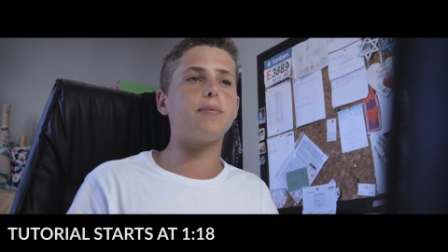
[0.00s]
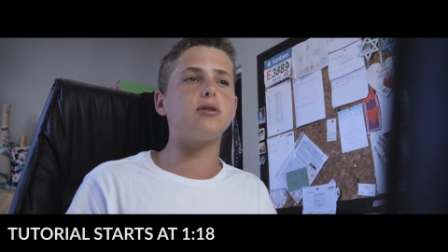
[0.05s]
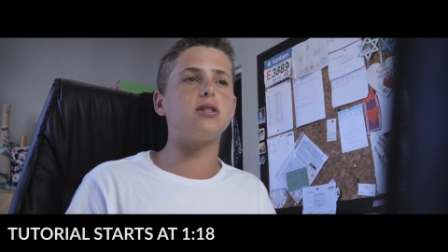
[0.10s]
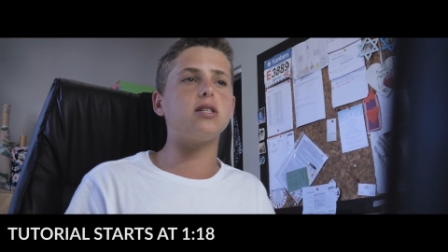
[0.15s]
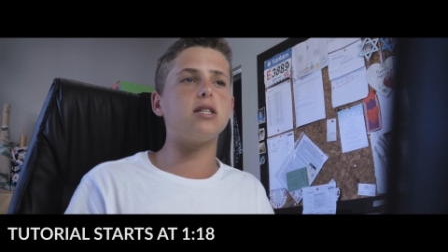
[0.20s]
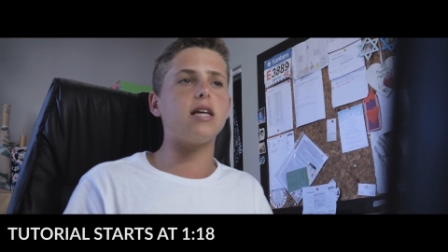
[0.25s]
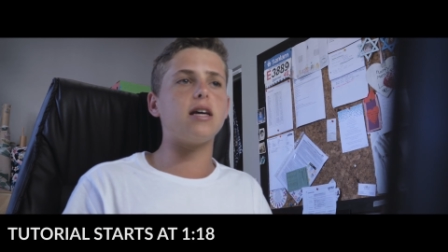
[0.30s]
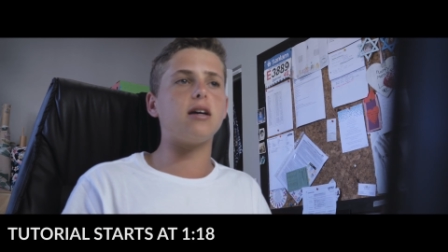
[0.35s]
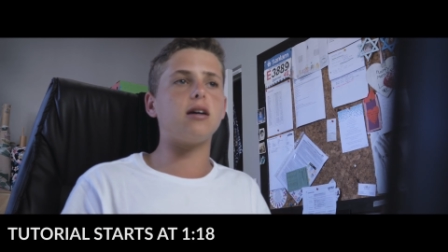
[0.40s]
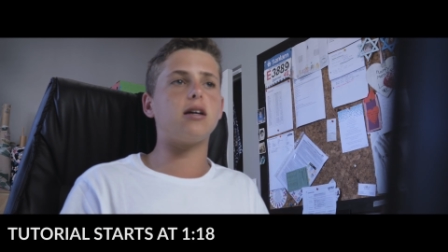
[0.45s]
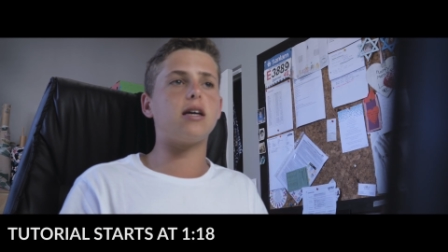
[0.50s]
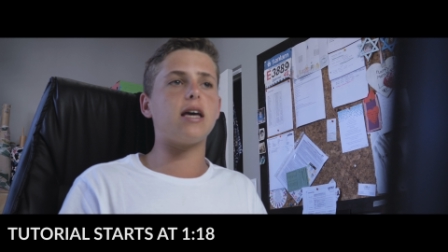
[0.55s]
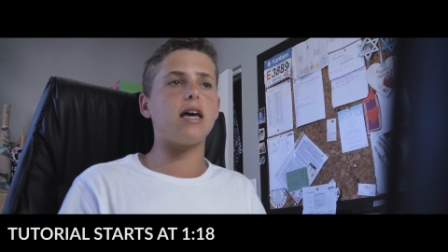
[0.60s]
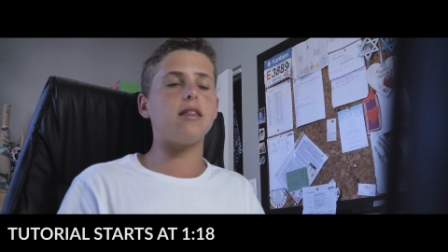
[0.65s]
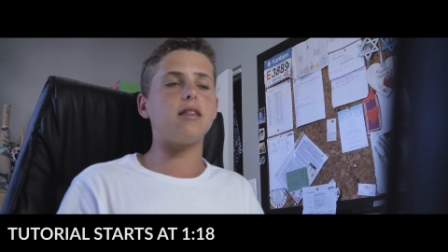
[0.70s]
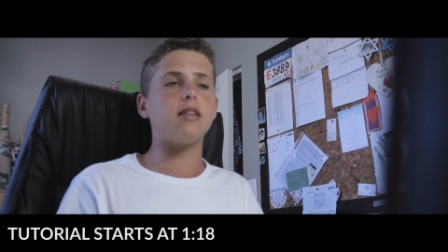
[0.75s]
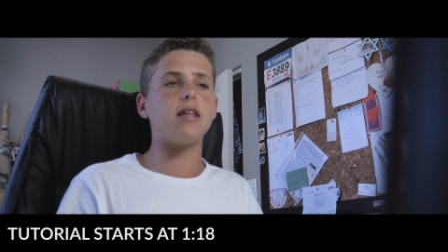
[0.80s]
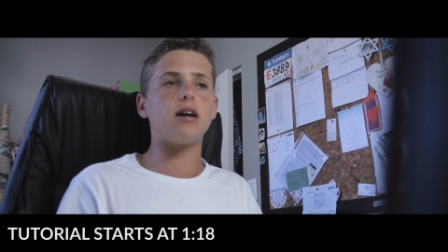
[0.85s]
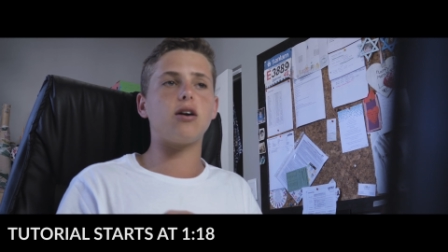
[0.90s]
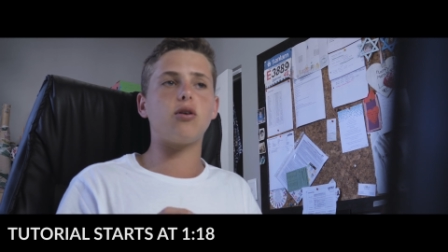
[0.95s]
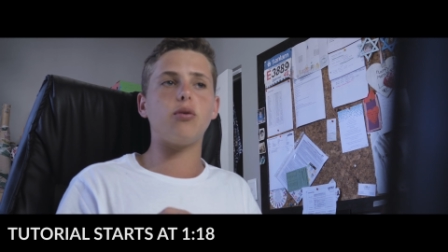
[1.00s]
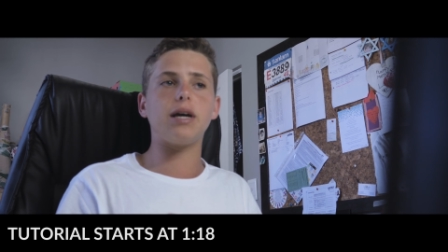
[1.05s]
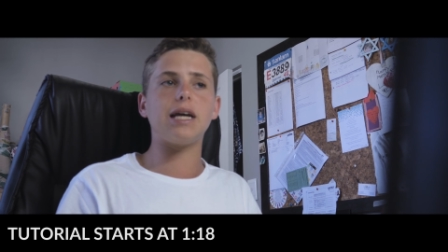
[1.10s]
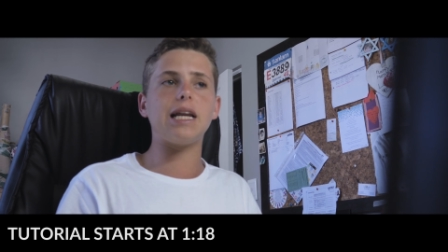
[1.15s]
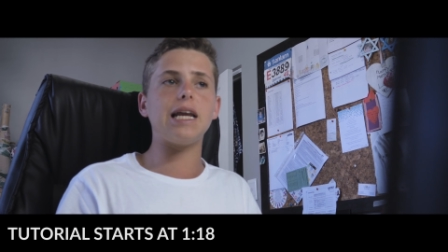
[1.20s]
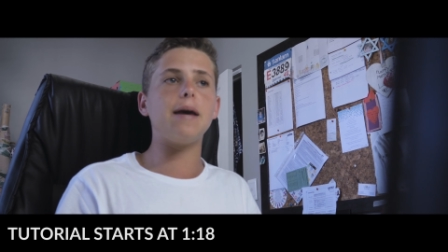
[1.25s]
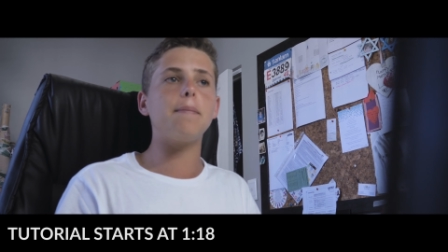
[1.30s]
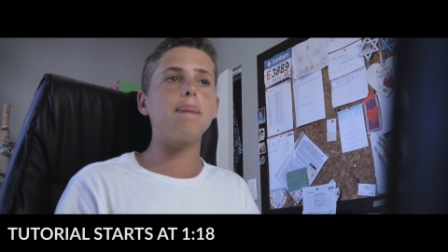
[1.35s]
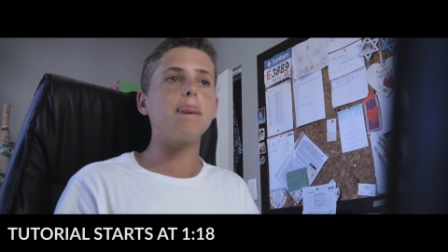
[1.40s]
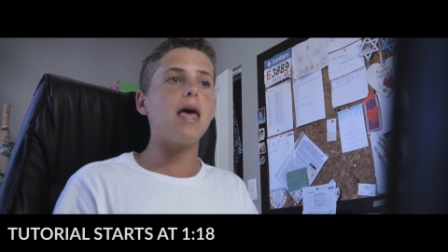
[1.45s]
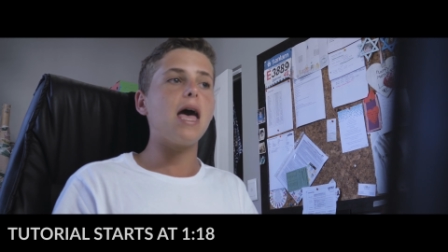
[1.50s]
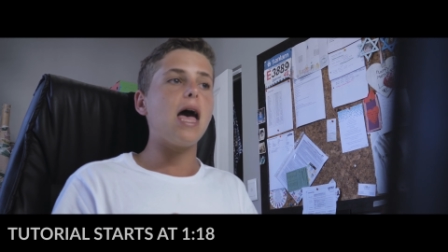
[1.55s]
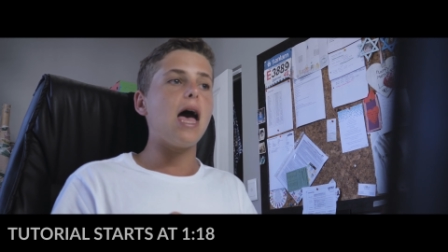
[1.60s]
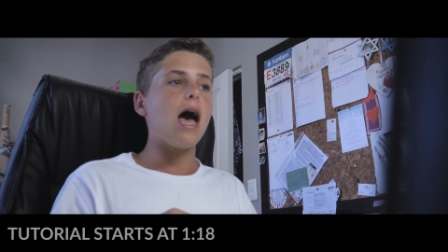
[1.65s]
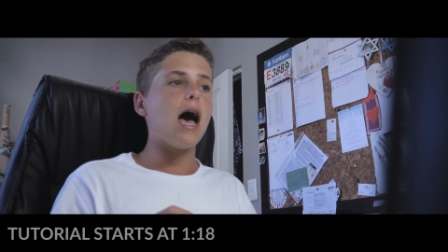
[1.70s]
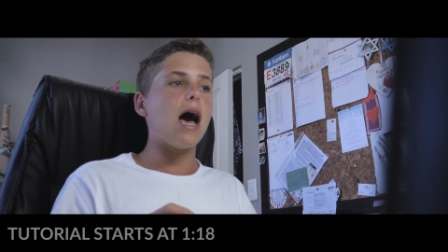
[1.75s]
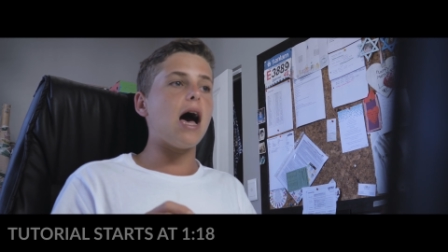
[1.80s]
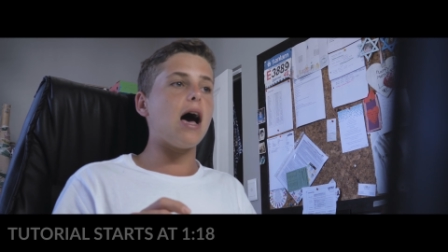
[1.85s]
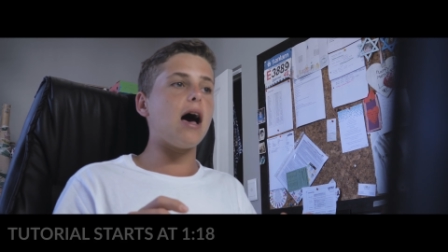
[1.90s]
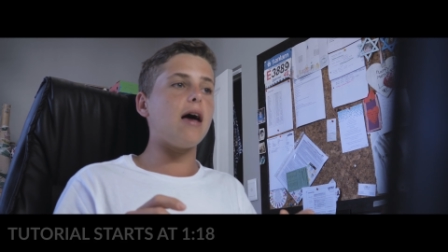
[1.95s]
put together there quickly.
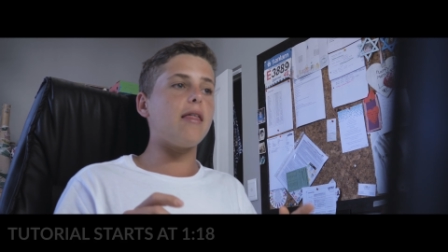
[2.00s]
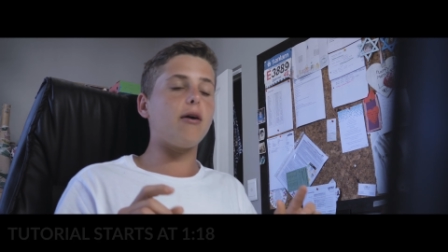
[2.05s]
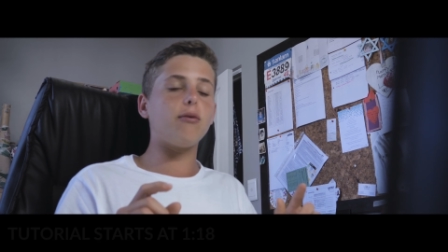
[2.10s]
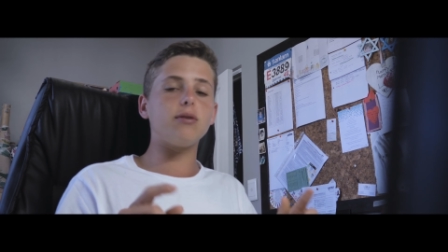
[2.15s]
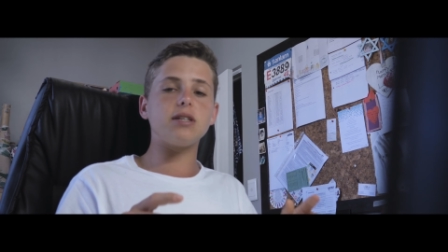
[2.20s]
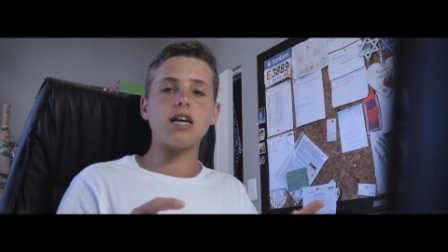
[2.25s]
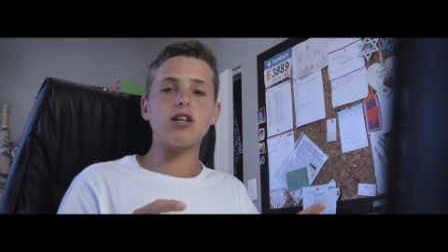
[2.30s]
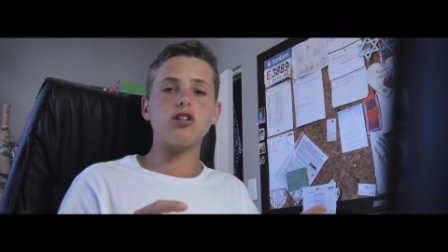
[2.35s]
Uh, that was